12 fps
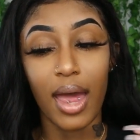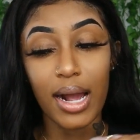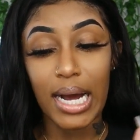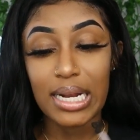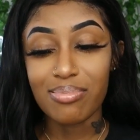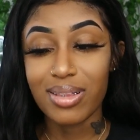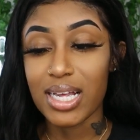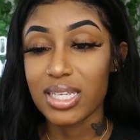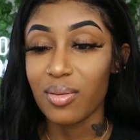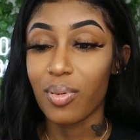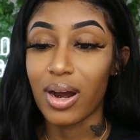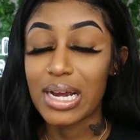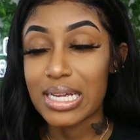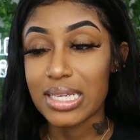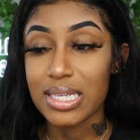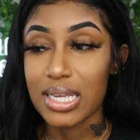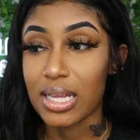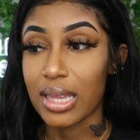That kind of plays a part
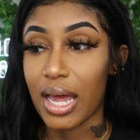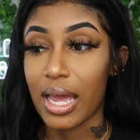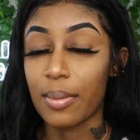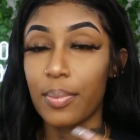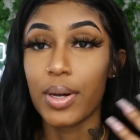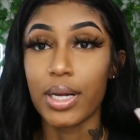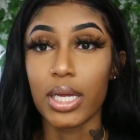into like